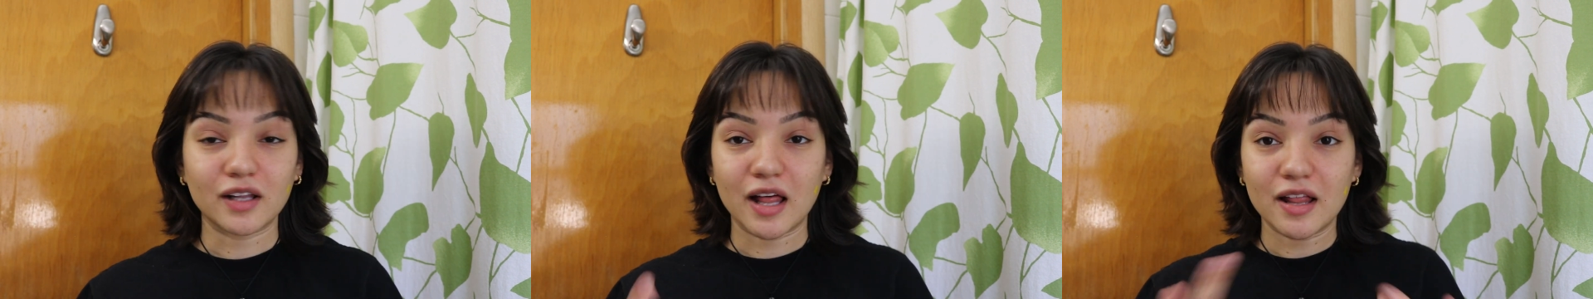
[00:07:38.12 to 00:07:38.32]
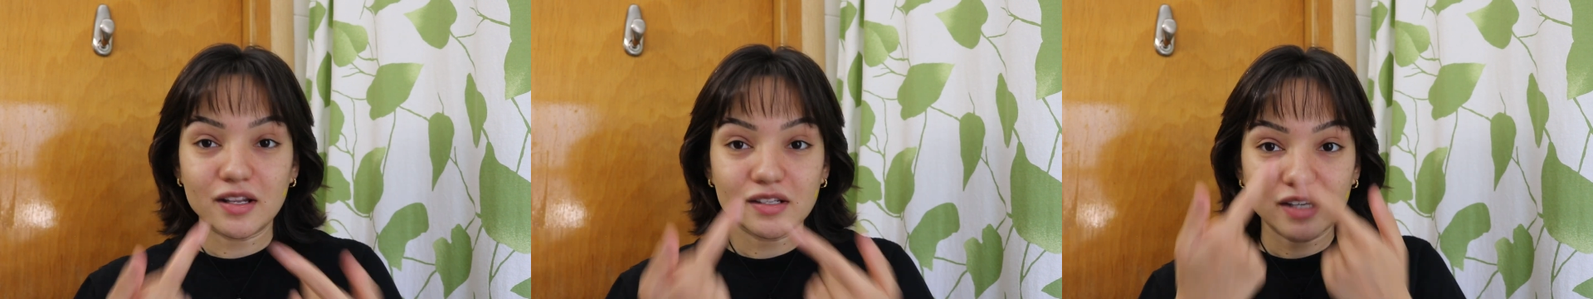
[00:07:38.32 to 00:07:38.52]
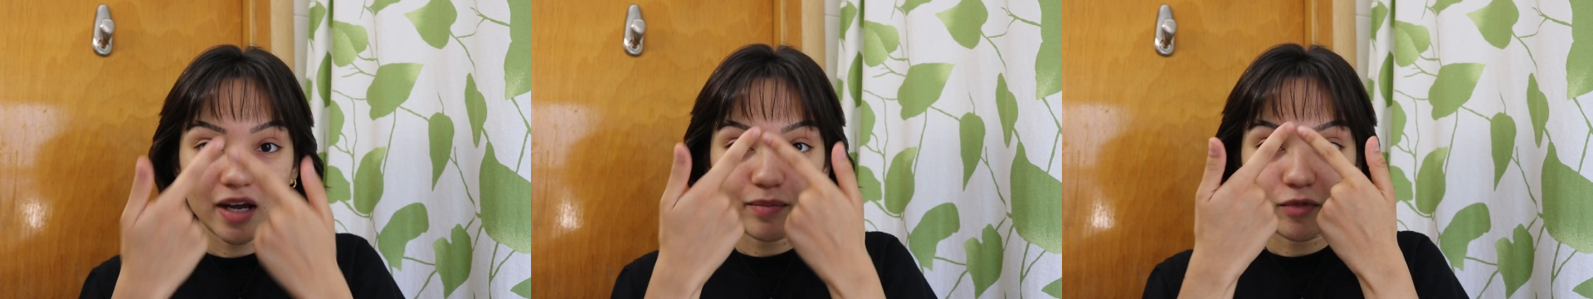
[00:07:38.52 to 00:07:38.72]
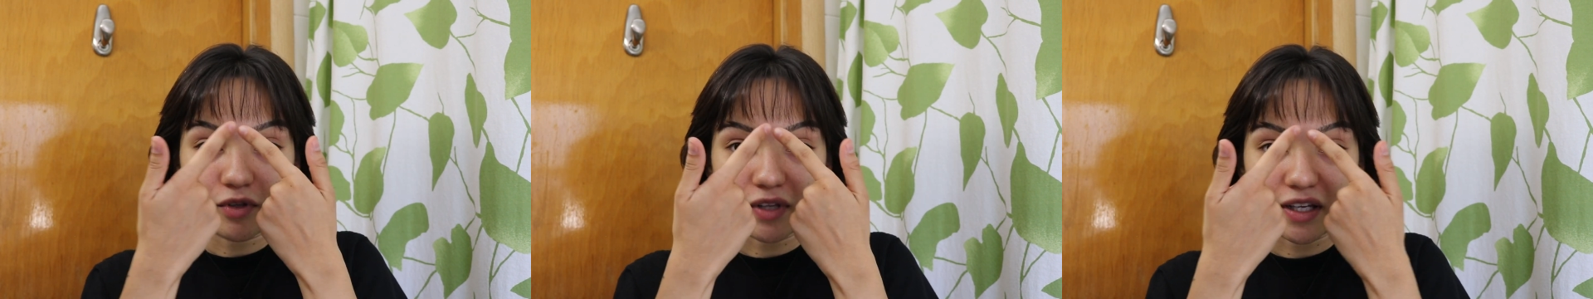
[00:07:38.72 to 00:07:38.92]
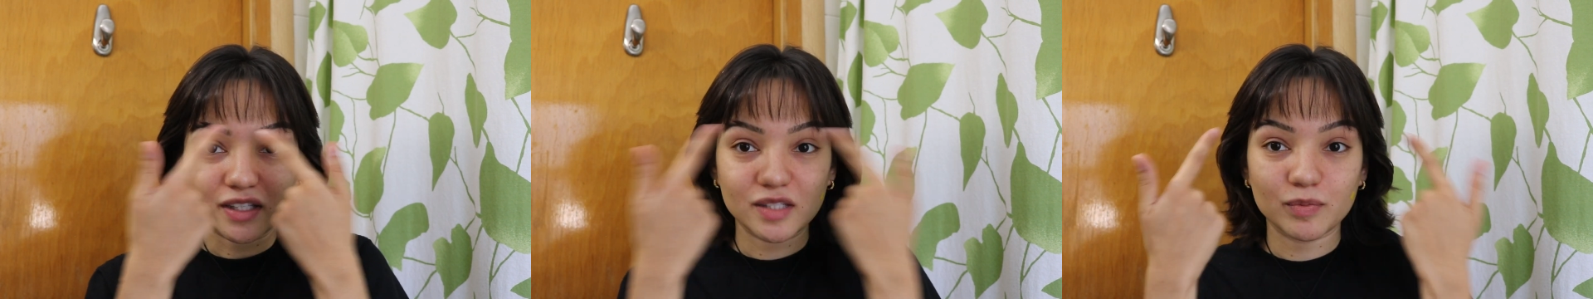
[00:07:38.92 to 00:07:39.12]
A lot of the time they'll
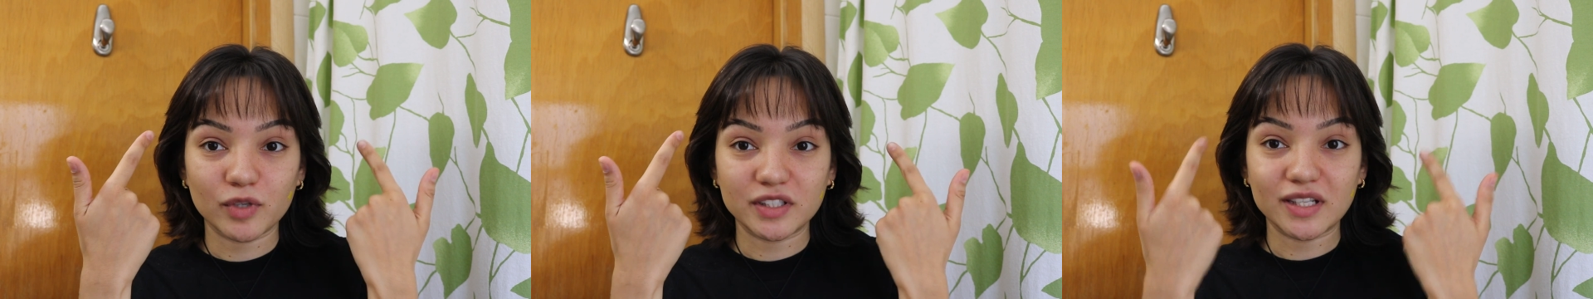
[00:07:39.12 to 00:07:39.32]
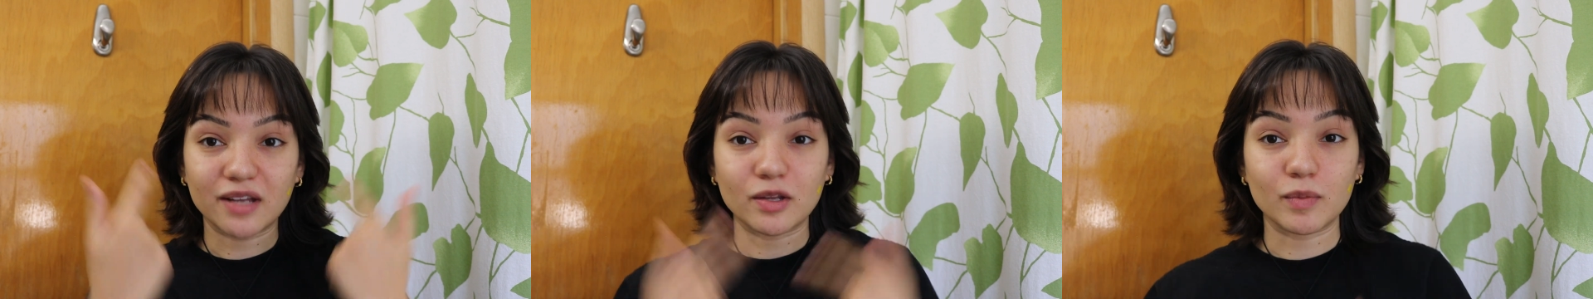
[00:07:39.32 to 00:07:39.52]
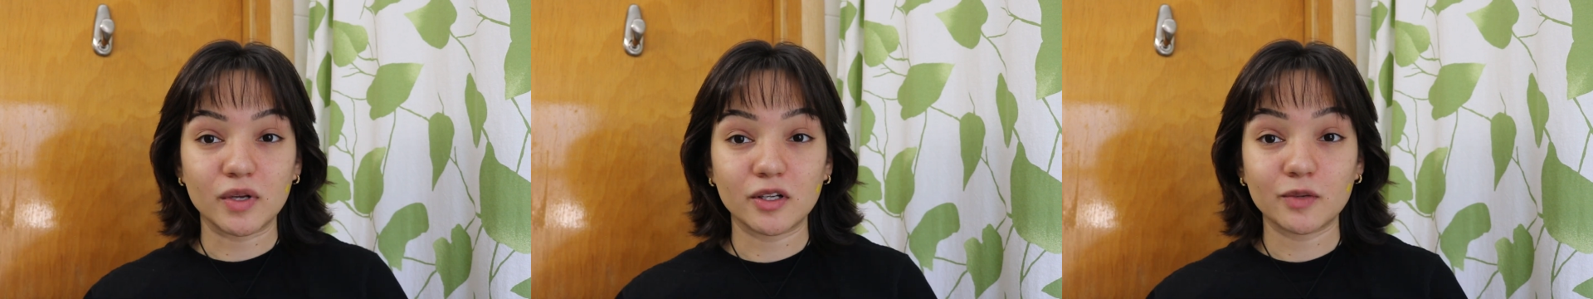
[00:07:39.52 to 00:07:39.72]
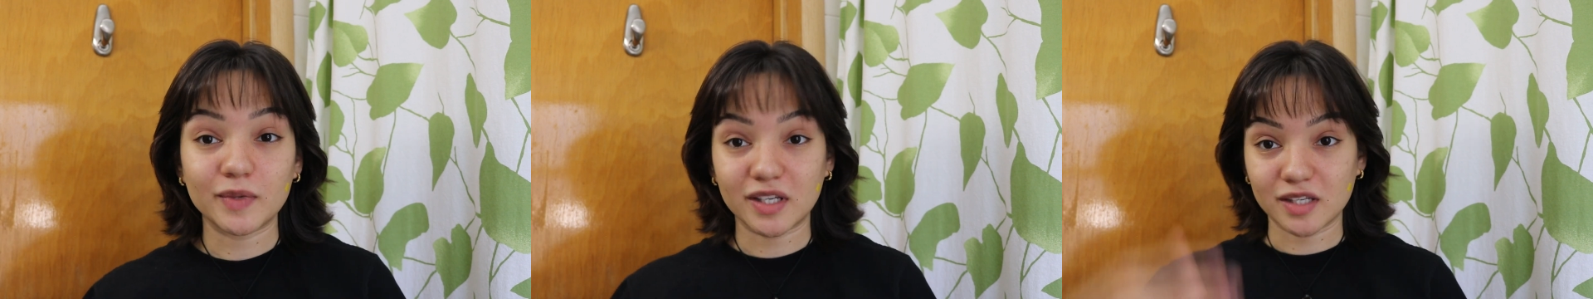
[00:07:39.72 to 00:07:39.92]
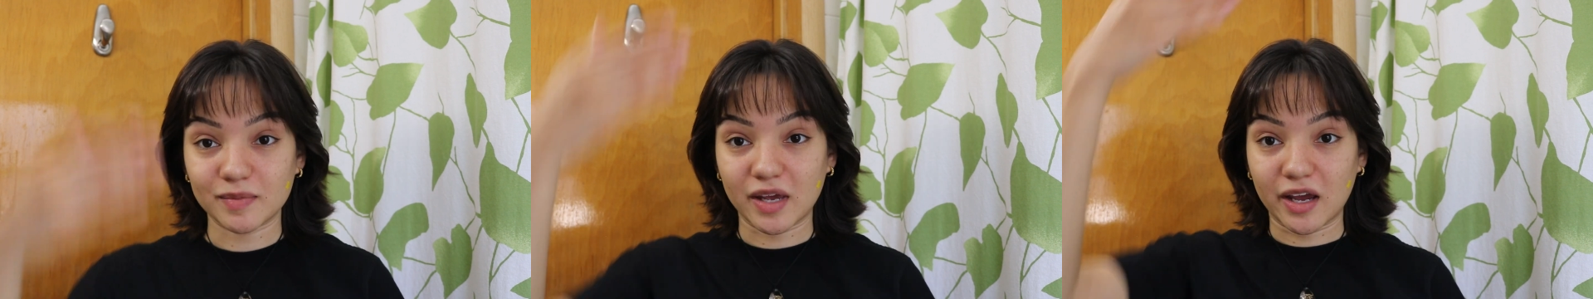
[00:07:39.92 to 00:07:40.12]
like split down the middle
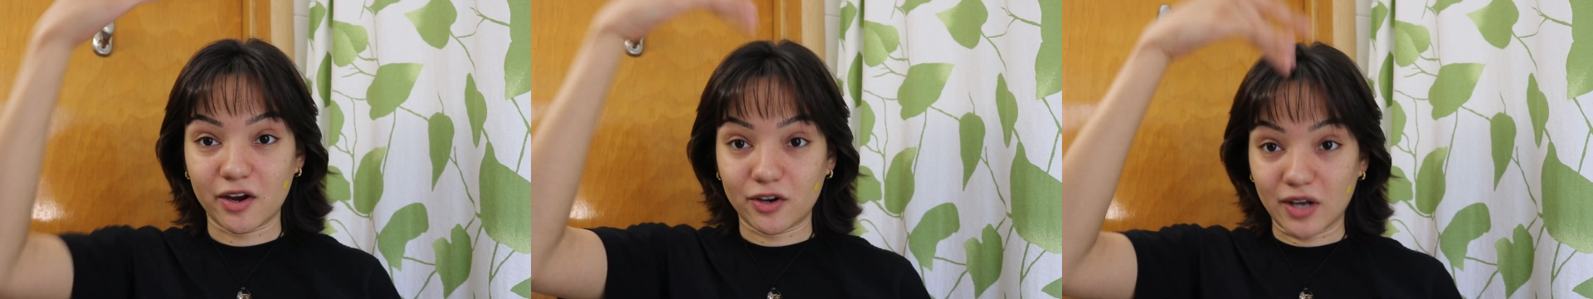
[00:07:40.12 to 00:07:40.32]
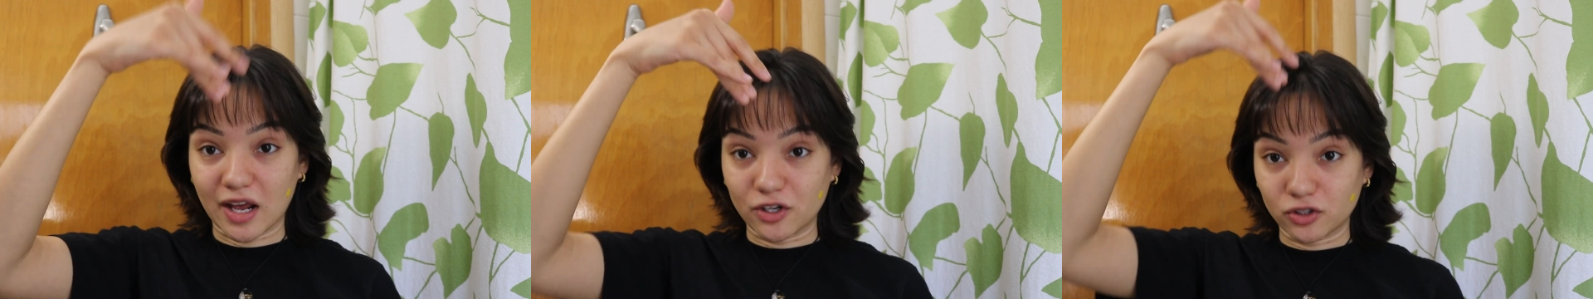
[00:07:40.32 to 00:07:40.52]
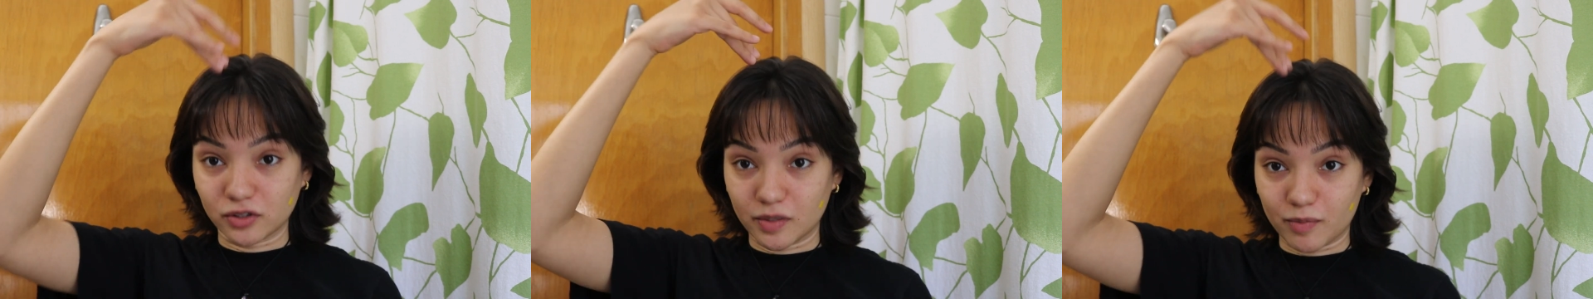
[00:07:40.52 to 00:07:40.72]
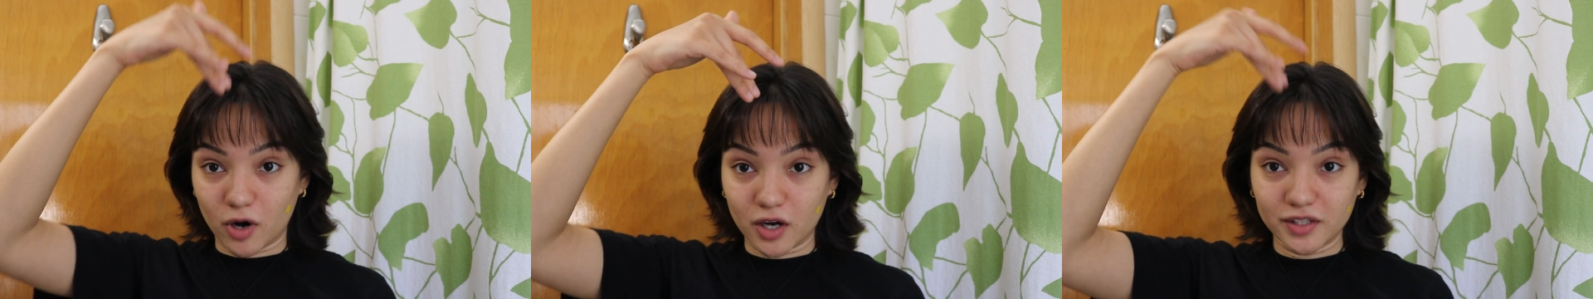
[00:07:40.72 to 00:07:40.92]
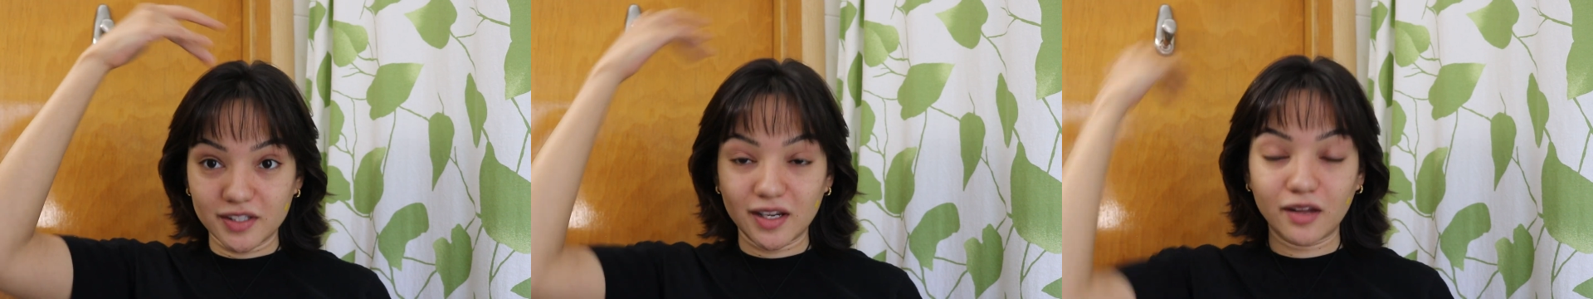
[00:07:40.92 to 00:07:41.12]
because my hair naturally
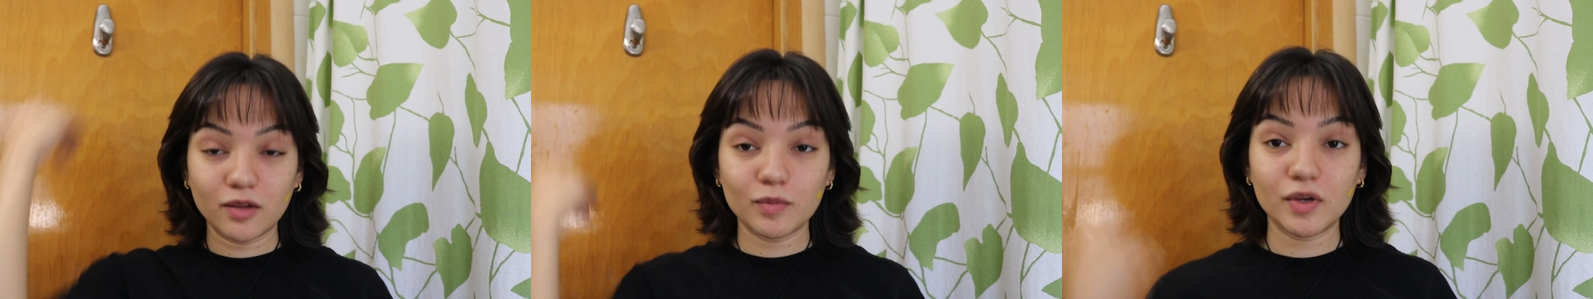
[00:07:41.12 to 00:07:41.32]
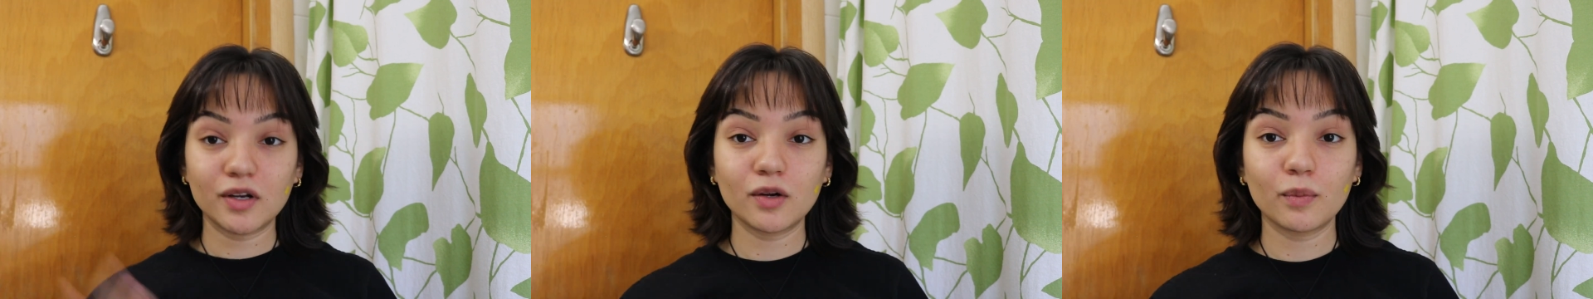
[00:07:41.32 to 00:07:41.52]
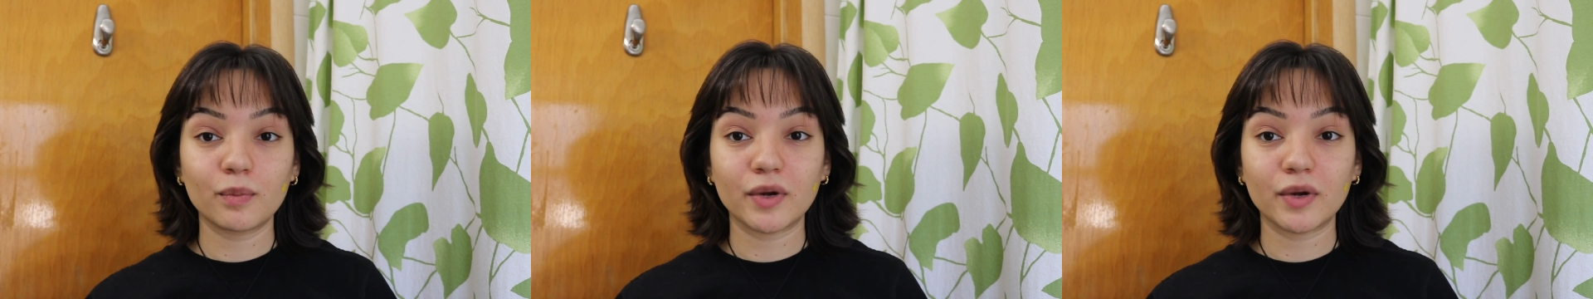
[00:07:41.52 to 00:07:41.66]
parts down the middle,